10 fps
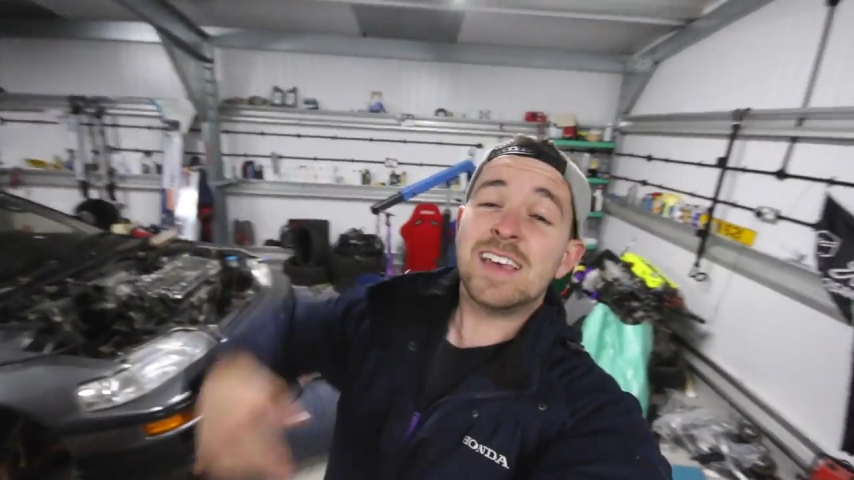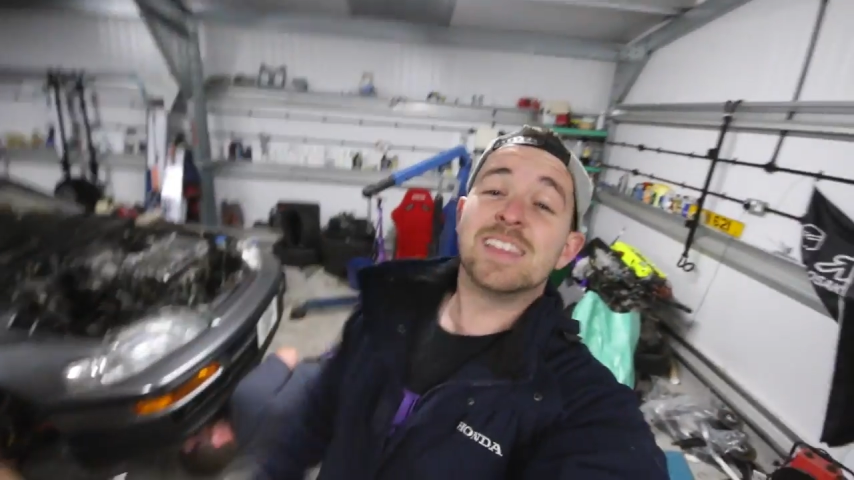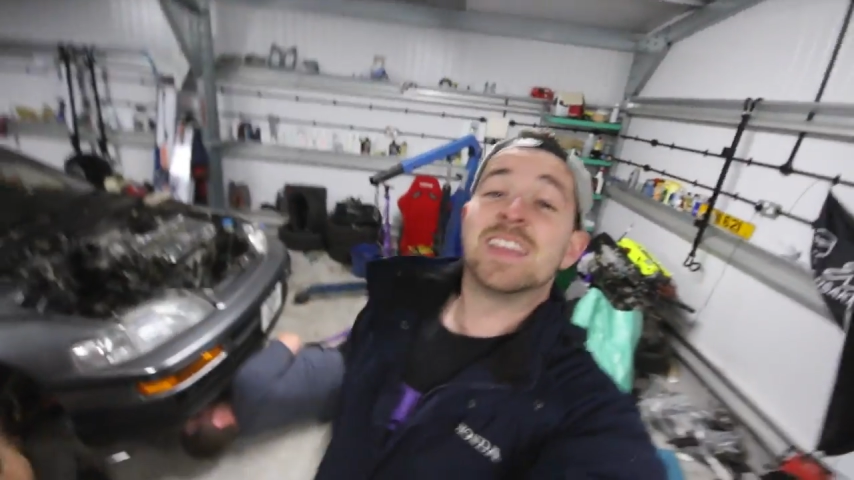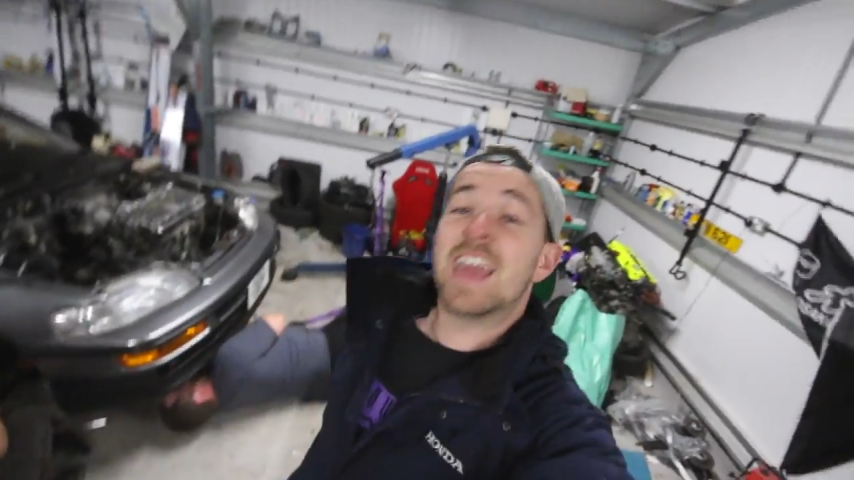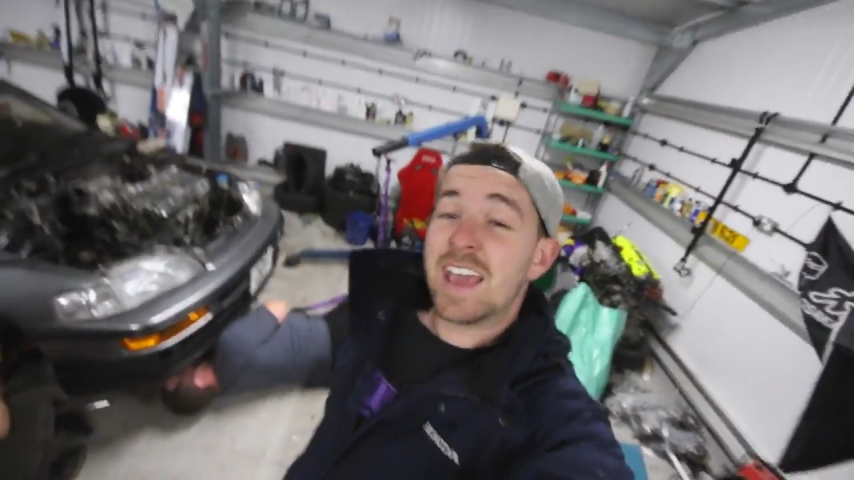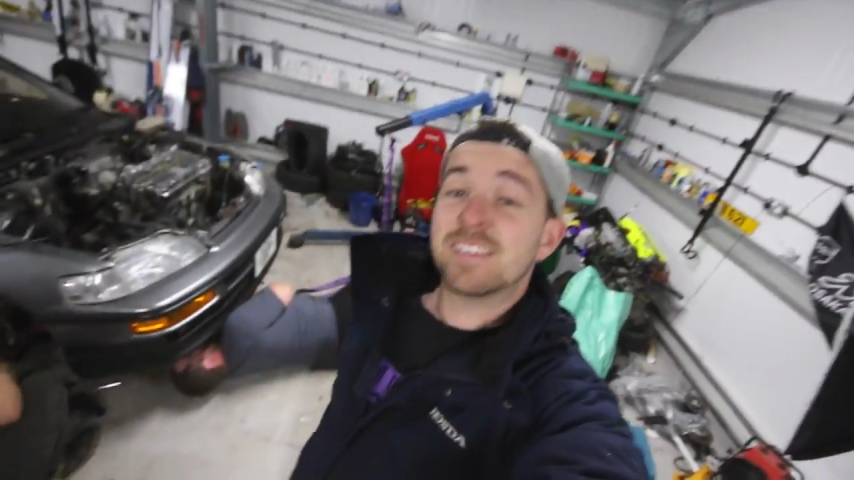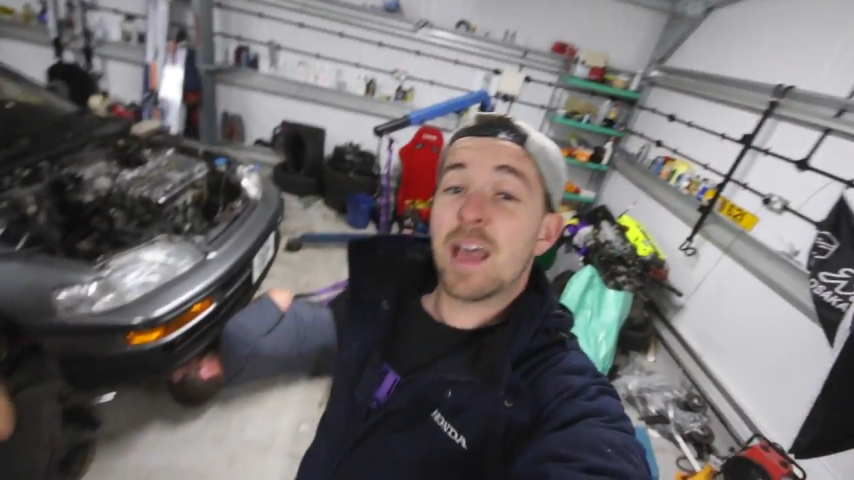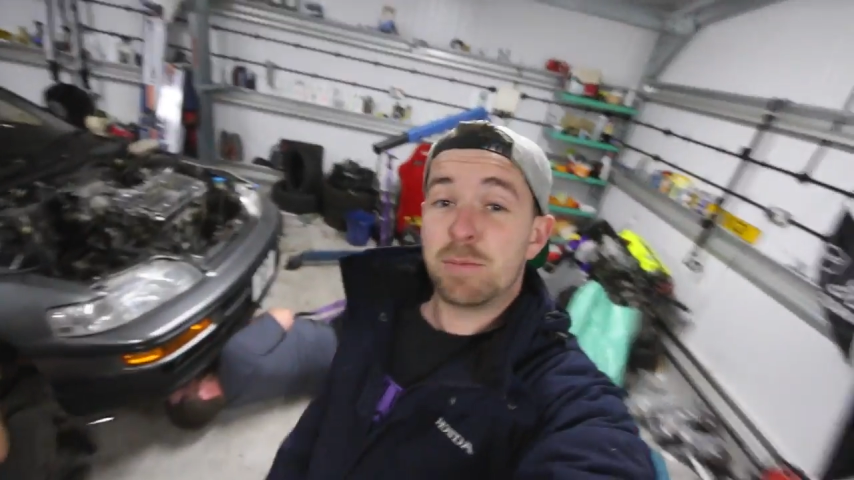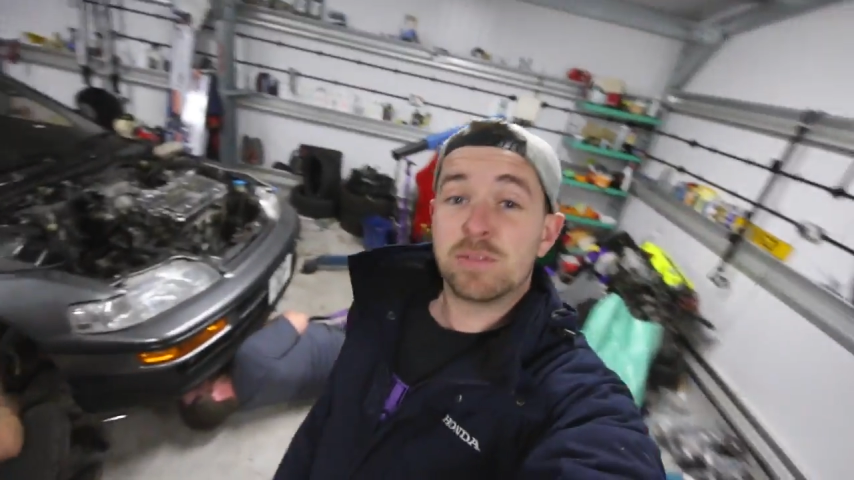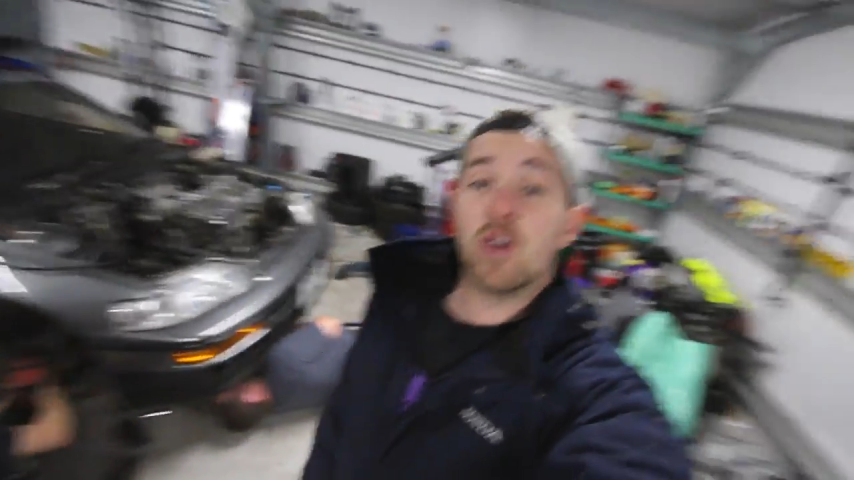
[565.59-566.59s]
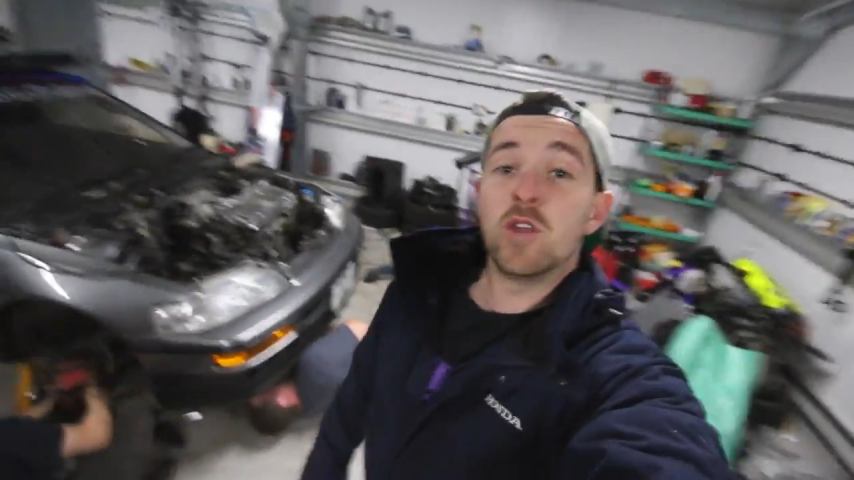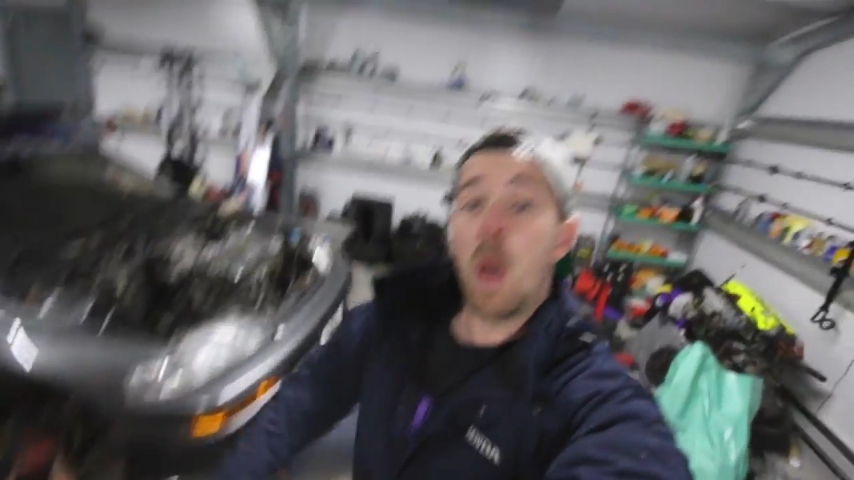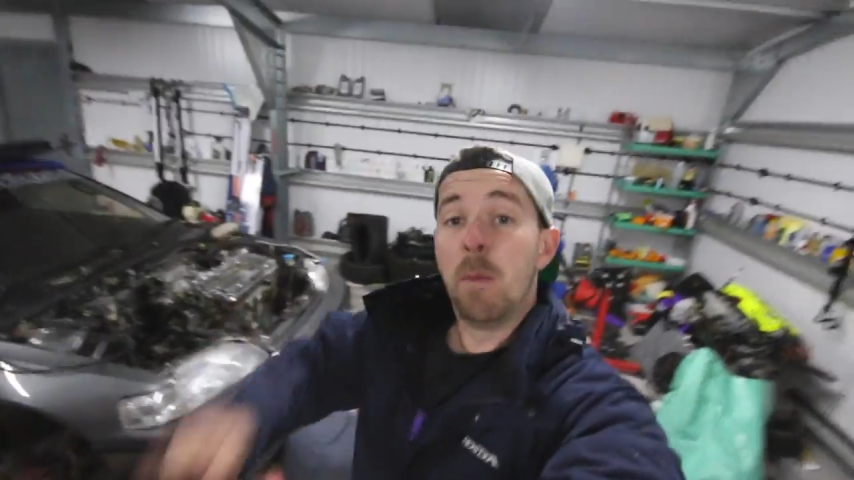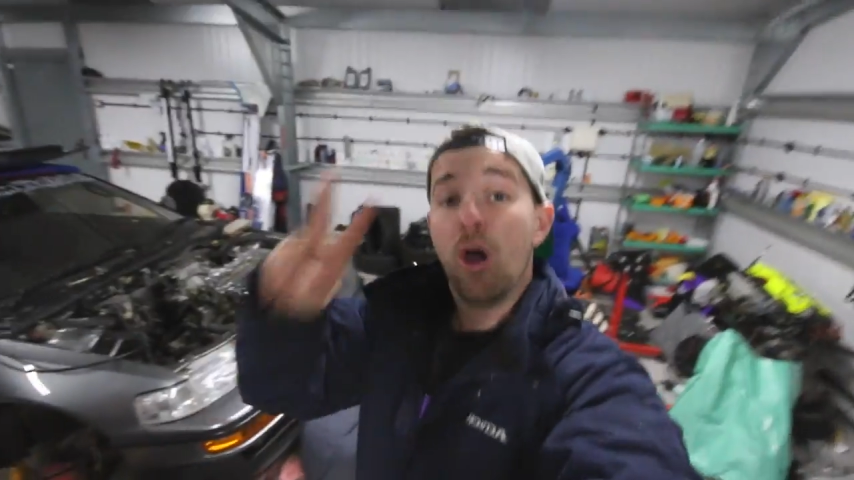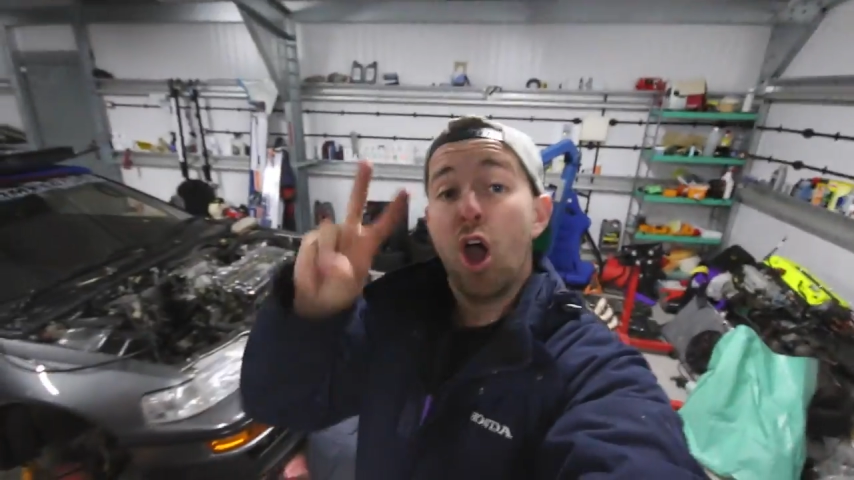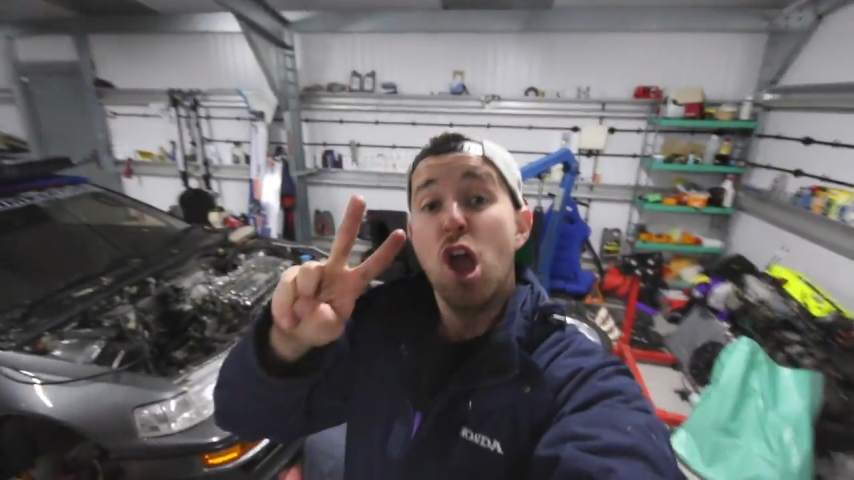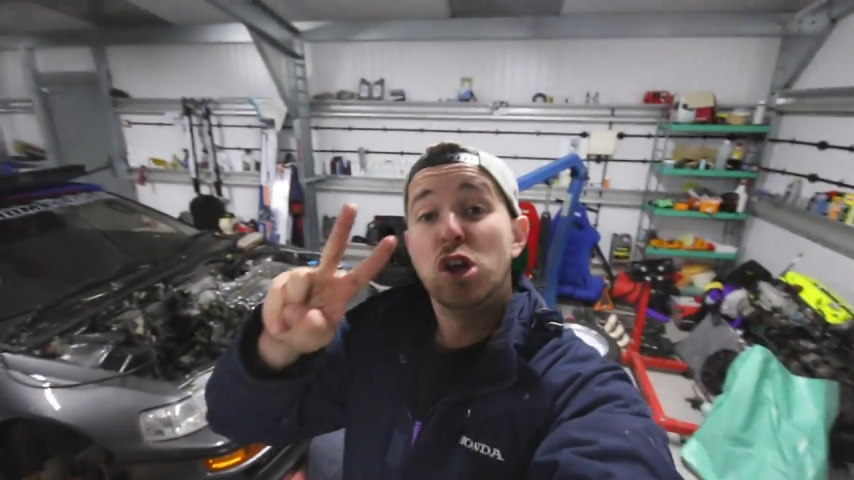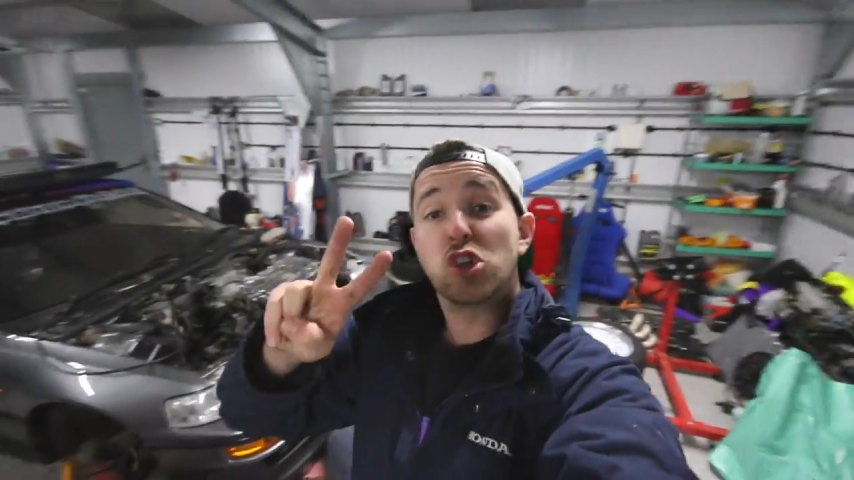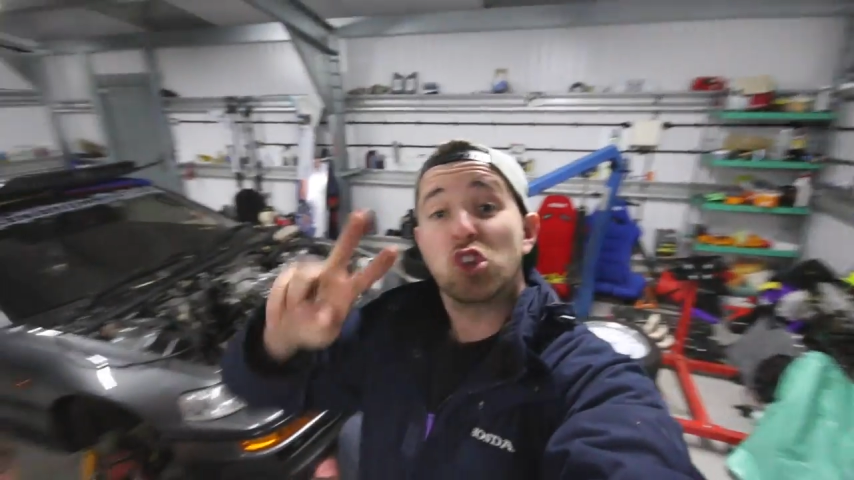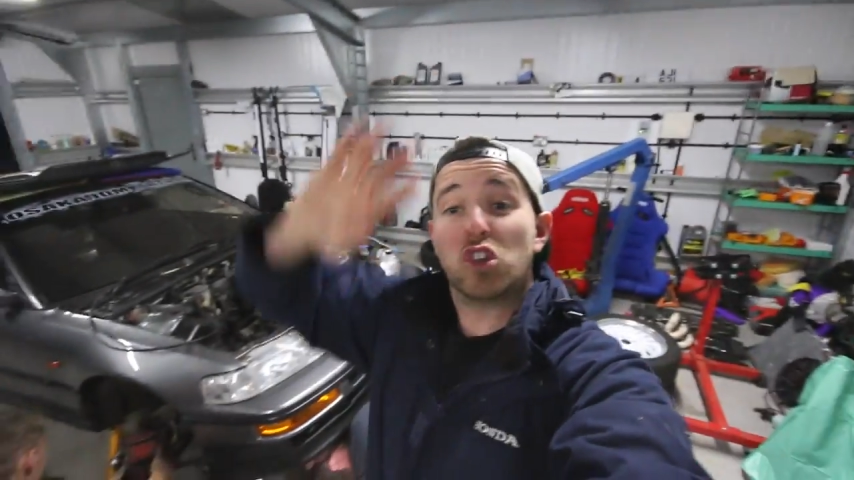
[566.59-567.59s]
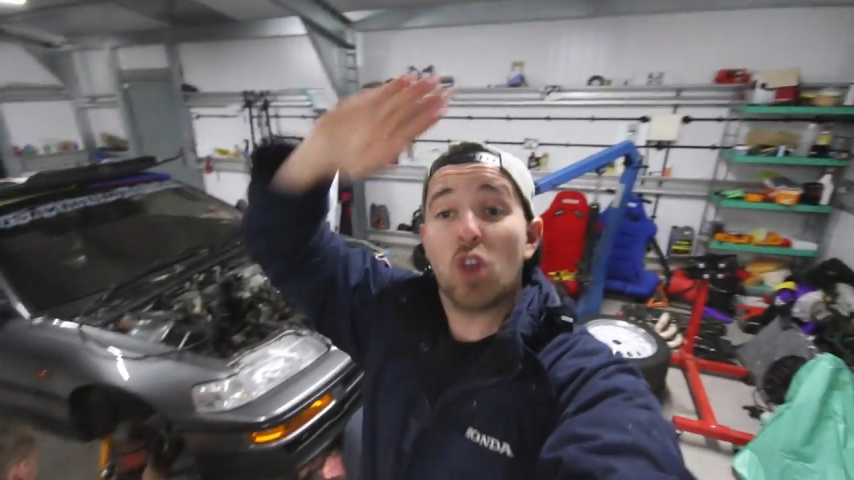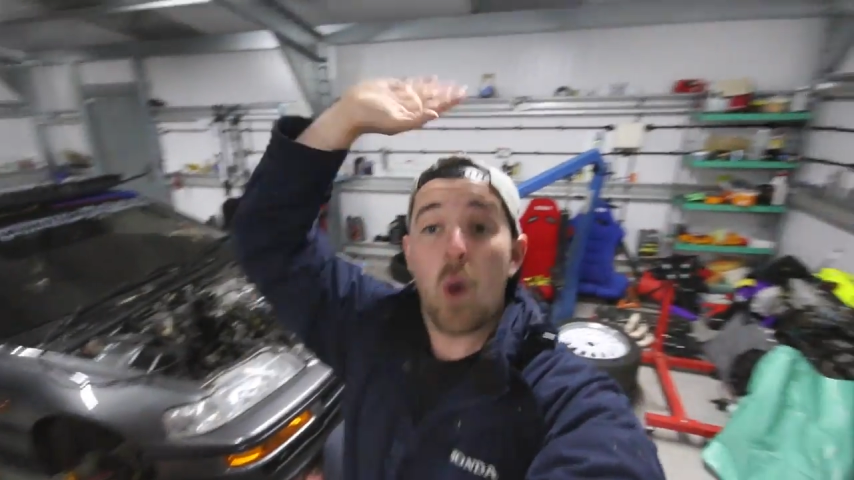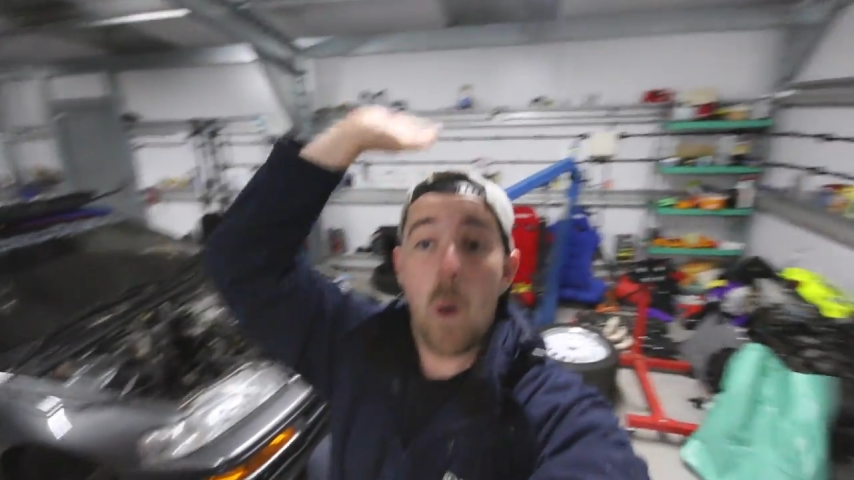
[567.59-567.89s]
in the next episode. Peace!